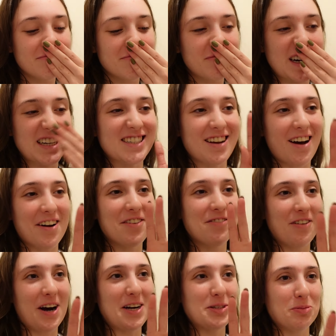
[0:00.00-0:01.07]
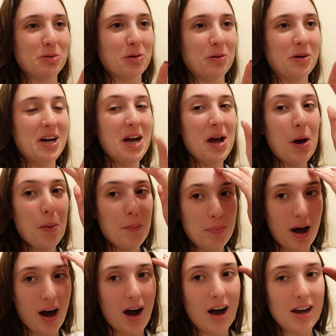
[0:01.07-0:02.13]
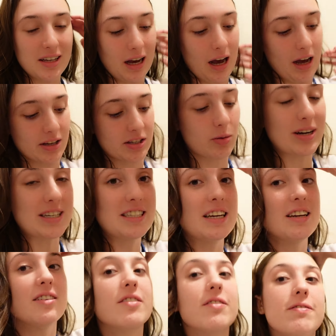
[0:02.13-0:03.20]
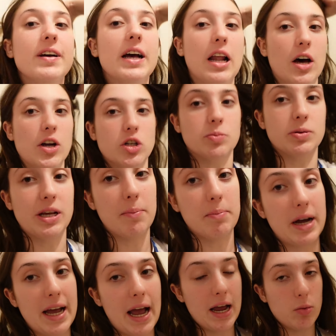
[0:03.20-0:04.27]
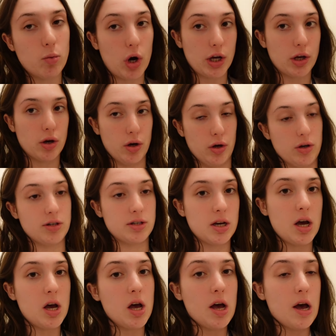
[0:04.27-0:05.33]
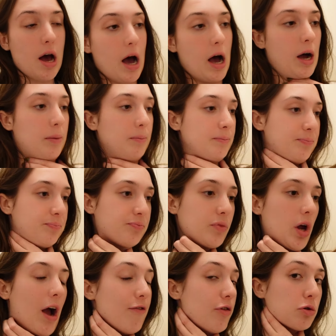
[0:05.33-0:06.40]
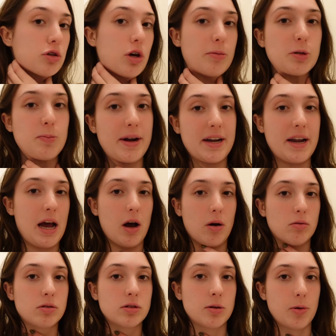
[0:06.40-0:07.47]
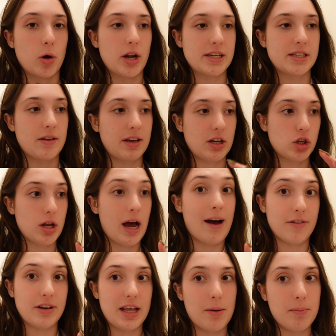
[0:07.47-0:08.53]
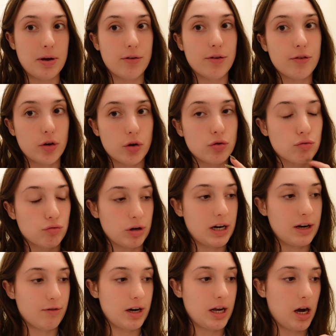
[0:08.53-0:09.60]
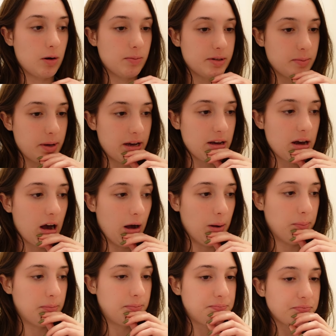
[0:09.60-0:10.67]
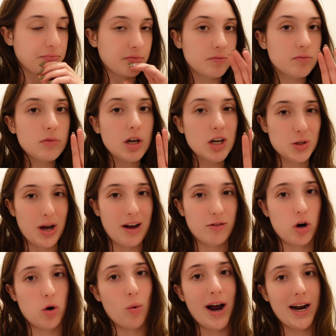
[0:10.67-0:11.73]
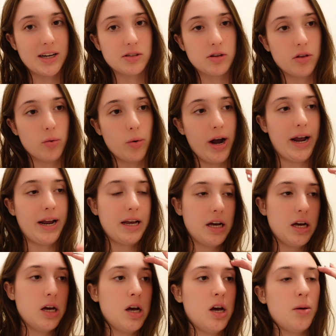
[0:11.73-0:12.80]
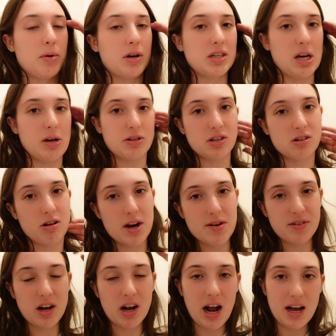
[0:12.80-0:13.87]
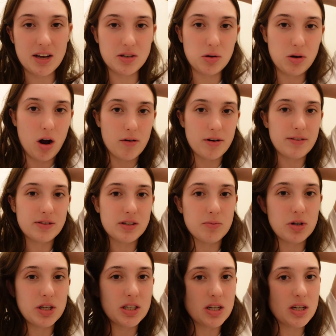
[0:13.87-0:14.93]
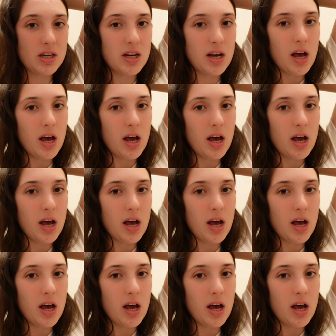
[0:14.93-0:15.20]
which is unadvisable. But yeah, so I didn't feel 100%, but I ate what I could. I feel so much better now, to be honest. I think having that bit of food really, really helped me. So I've got a Wagga's on the way because I was just craving a katsu curry for some reason.